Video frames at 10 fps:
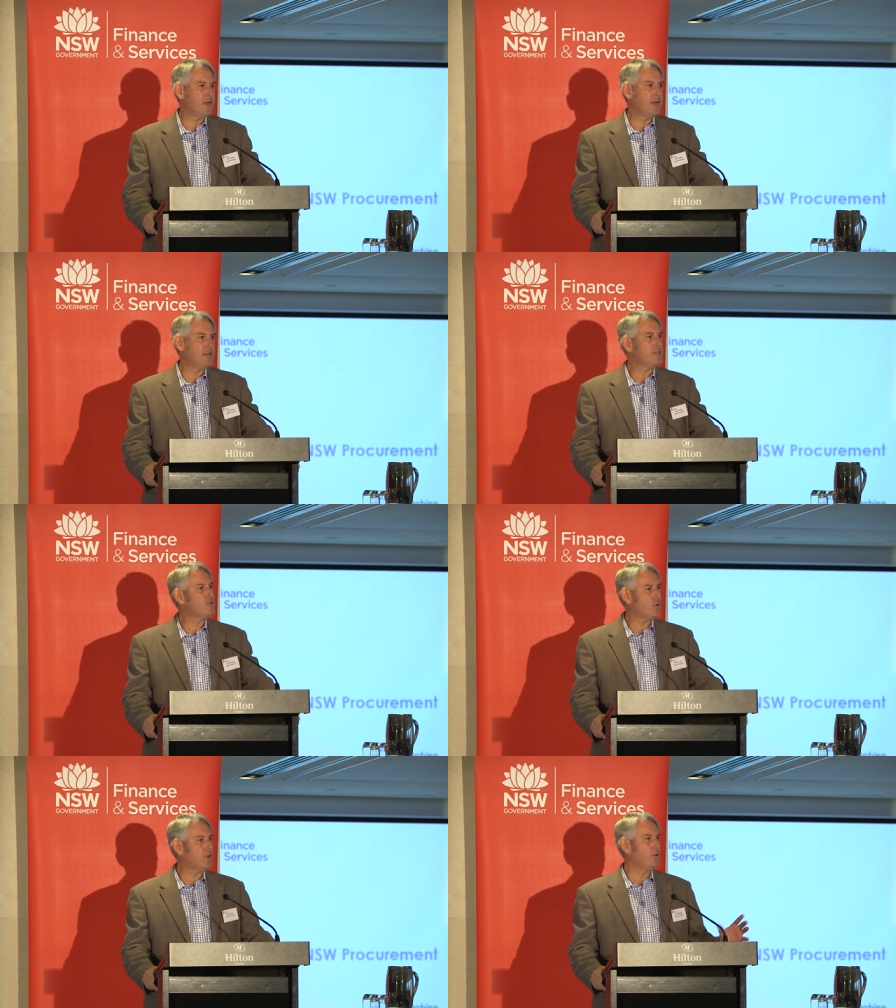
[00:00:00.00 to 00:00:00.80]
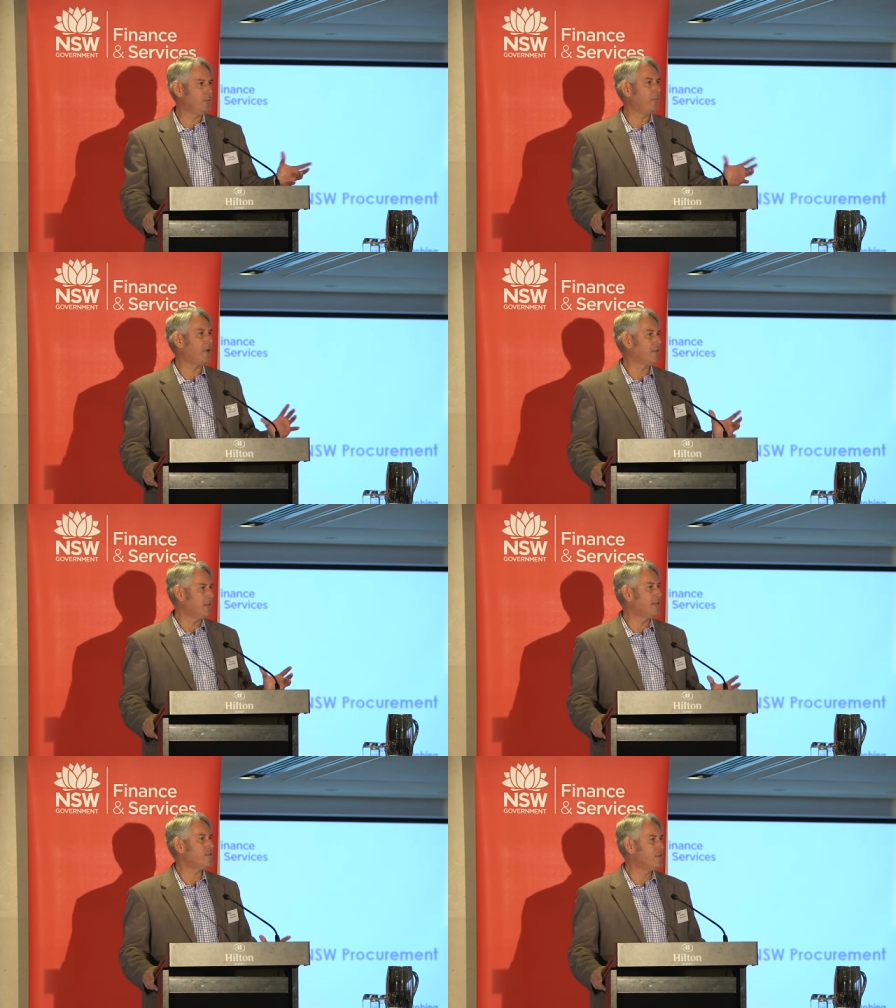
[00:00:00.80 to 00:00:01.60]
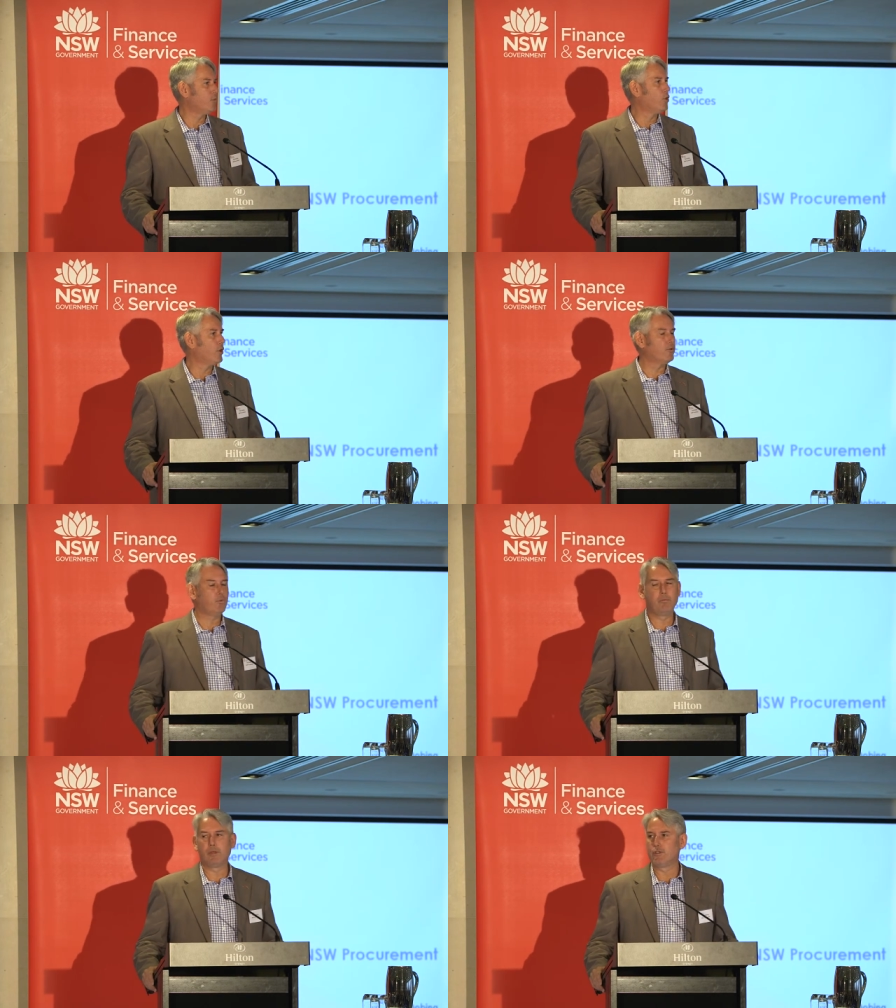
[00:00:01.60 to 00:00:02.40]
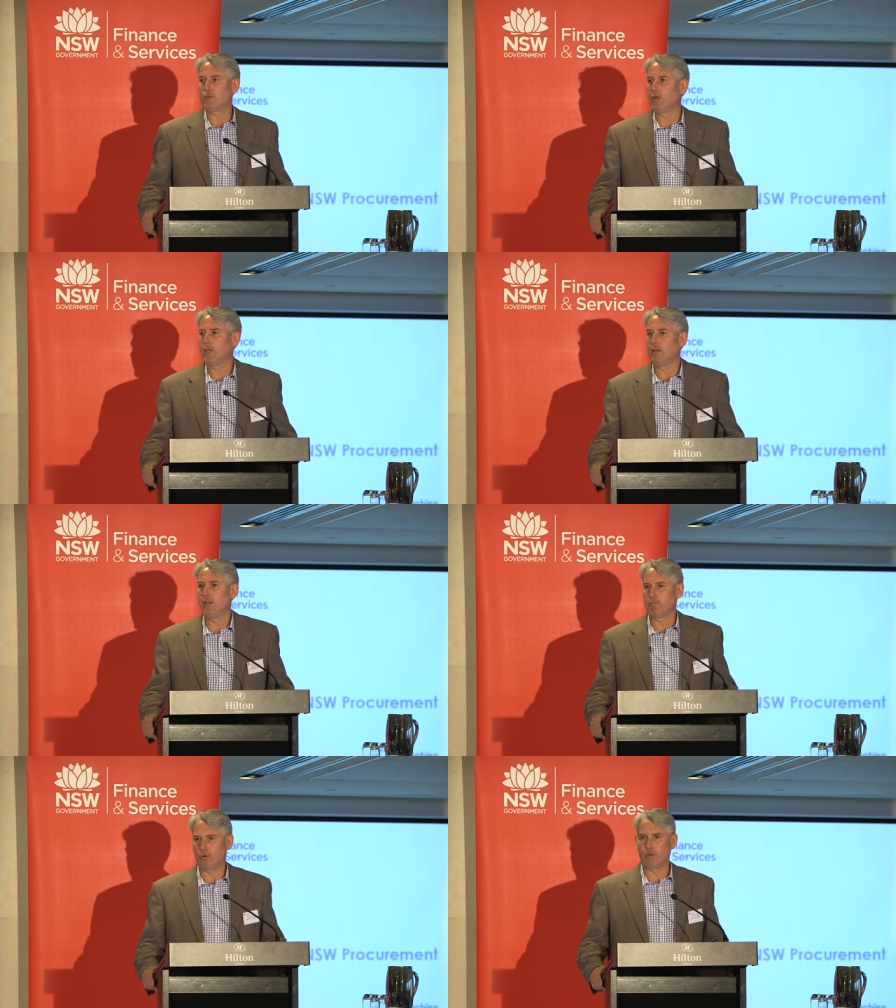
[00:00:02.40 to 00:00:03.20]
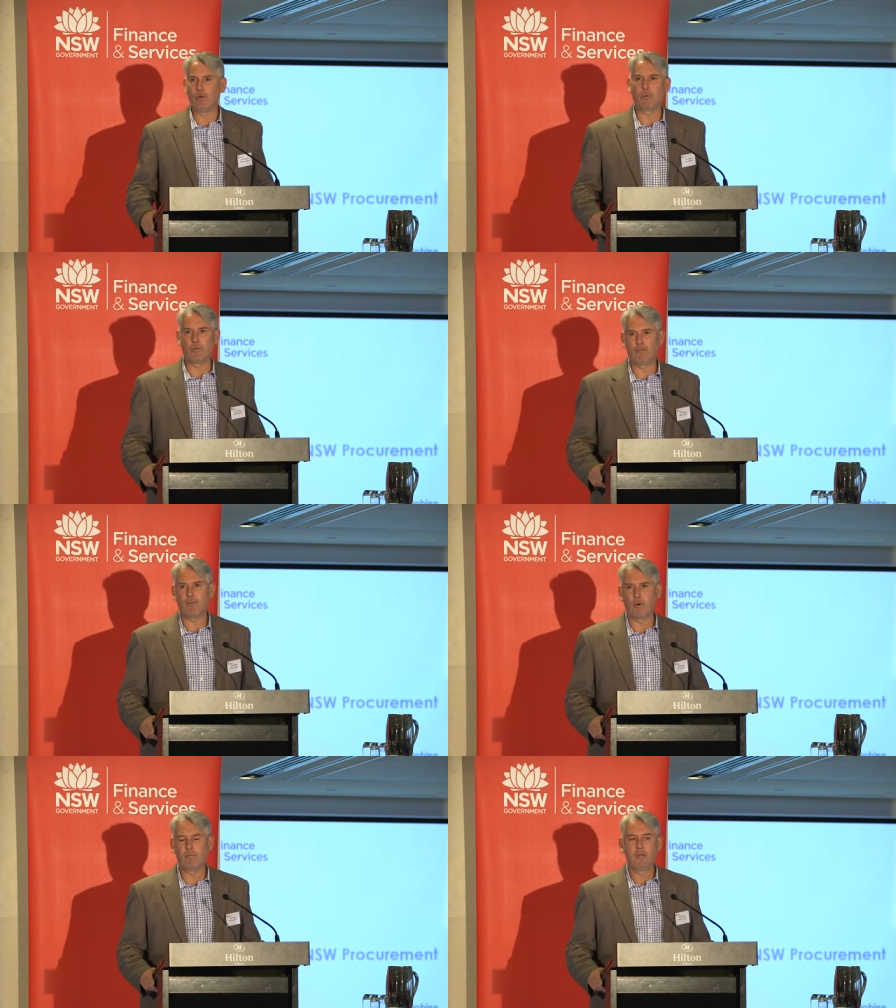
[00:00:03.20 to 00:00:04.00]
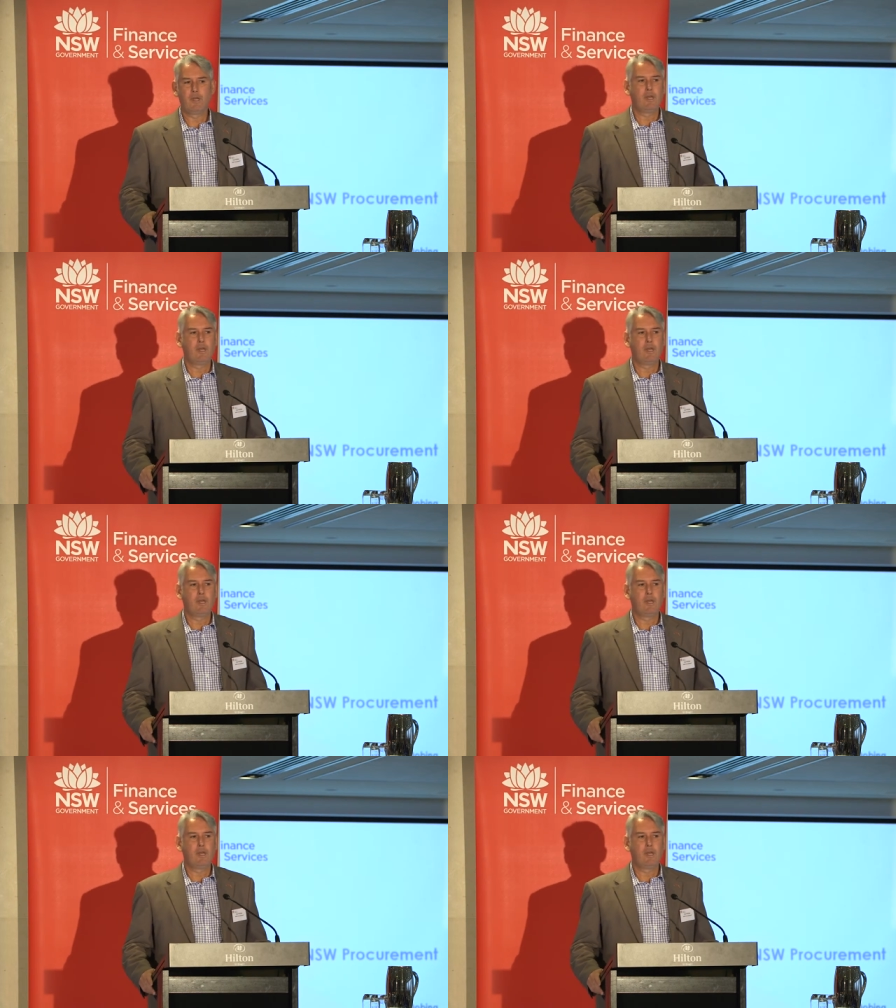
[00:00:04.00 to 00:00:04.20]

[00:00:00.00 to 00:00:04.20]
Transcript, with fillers: uh, and just talk a little bit about the links in the work that we've been doing in, in procurement reform.